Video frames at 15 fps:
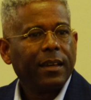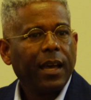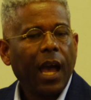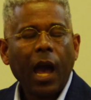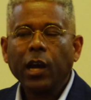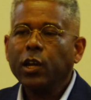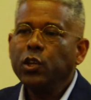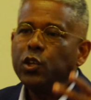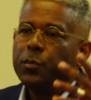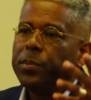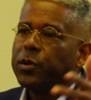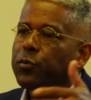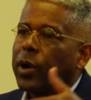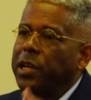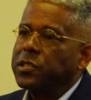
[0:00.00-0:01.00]
How can you
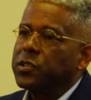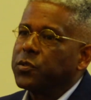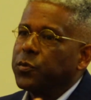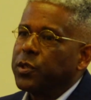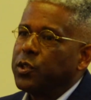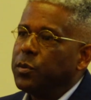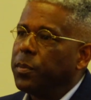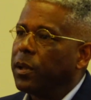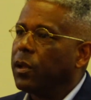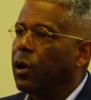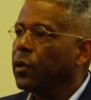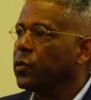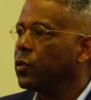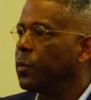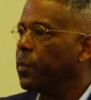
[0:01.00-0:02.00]
be racist when you
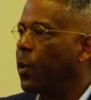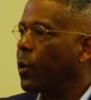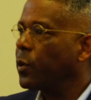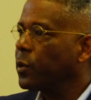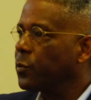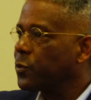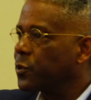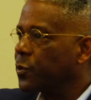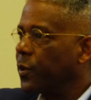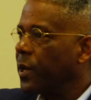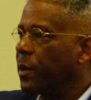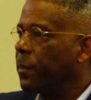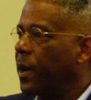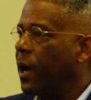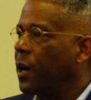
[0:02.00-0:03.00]
belong to a party that was
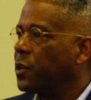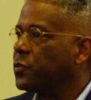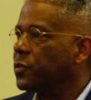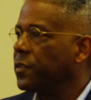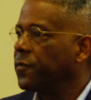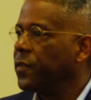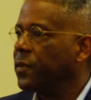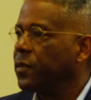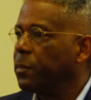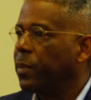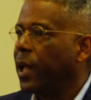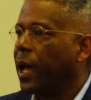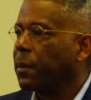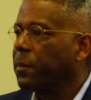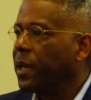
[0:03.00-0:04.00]
created by 150
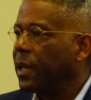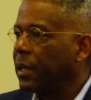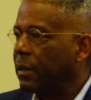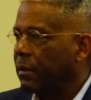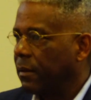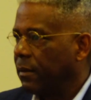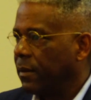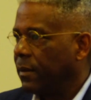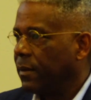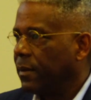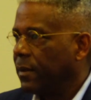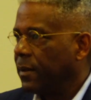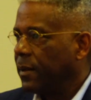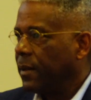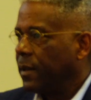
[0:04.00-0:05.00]
black men
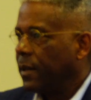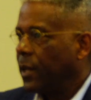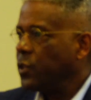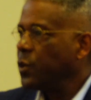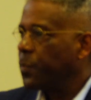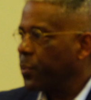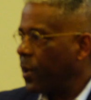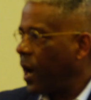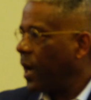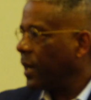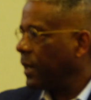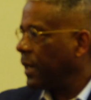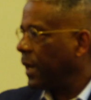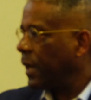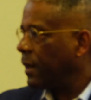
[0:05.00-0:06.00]
and you're
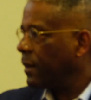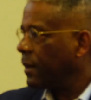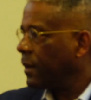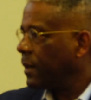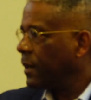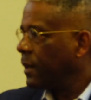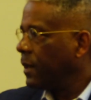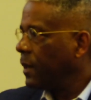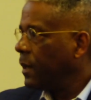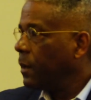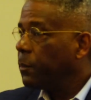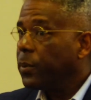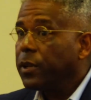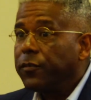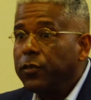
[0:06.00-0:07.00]
proud of it?
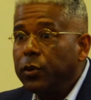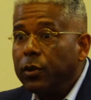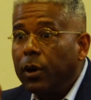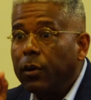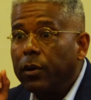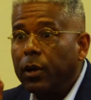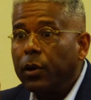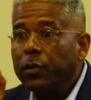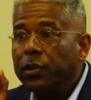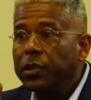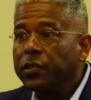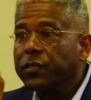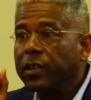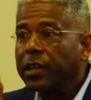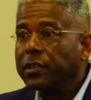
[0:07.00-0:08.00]
But if you don't know
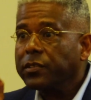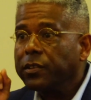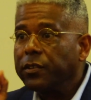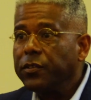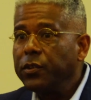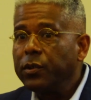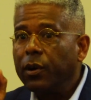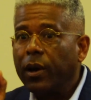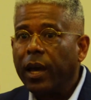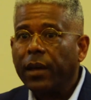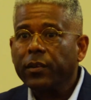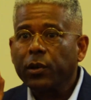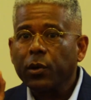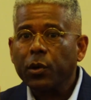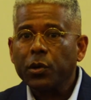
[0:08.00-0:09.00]
these things and you don't
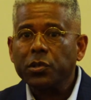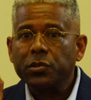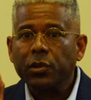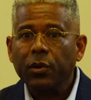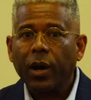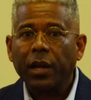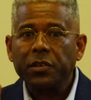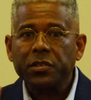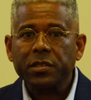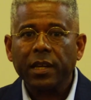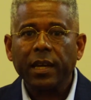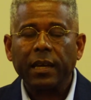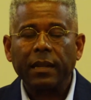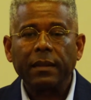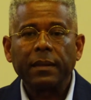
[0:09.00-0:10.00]
have the courage to go out and
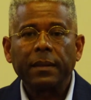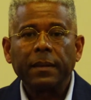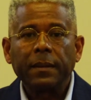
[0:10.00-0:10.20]
say it,